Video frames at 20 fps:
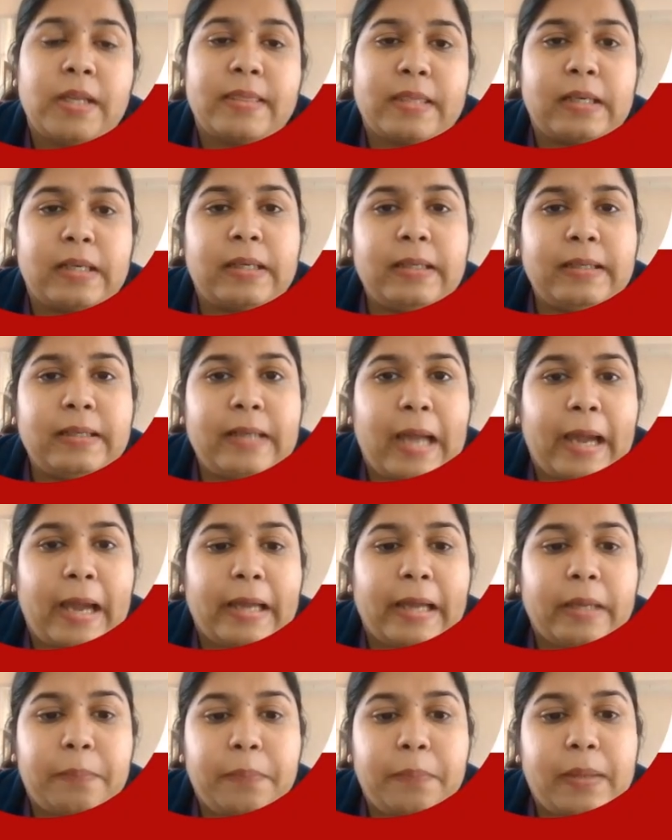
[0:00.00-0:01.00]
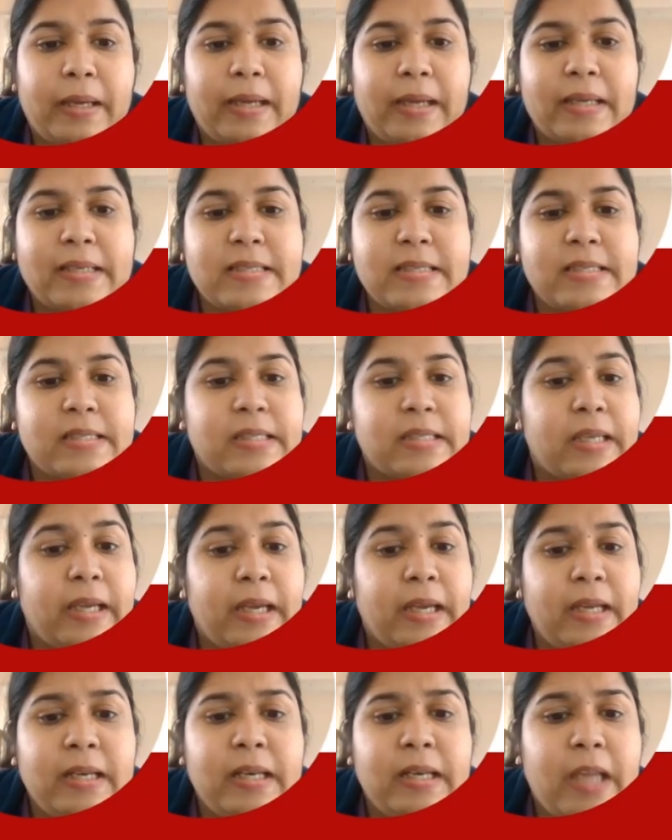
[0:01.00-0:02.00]
Third type is
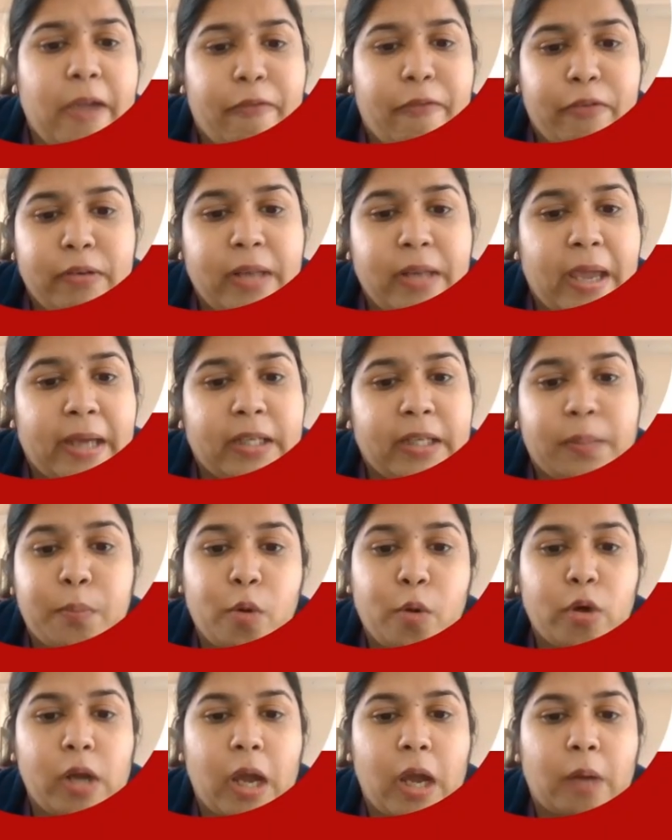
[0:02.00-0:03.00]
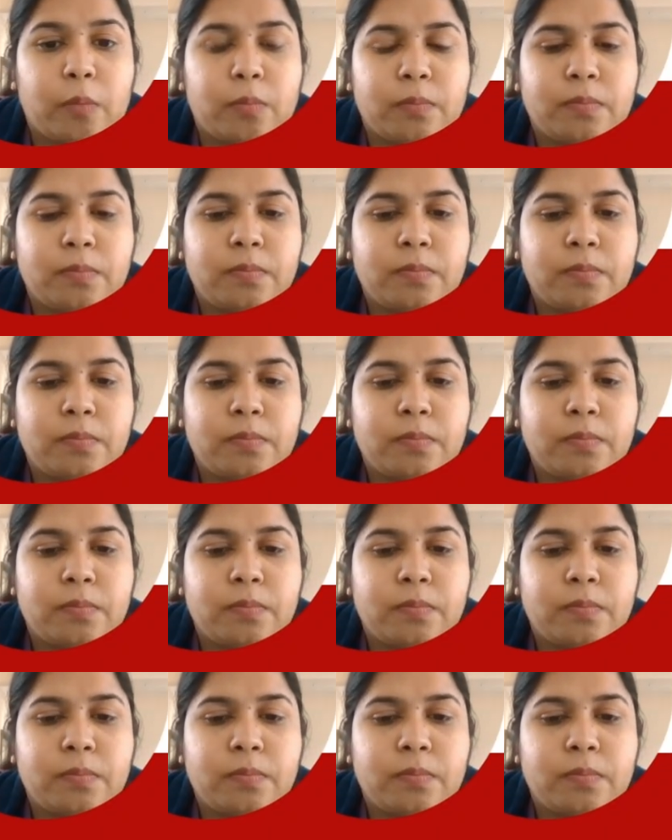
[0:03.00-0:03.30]
indefinite pronoun.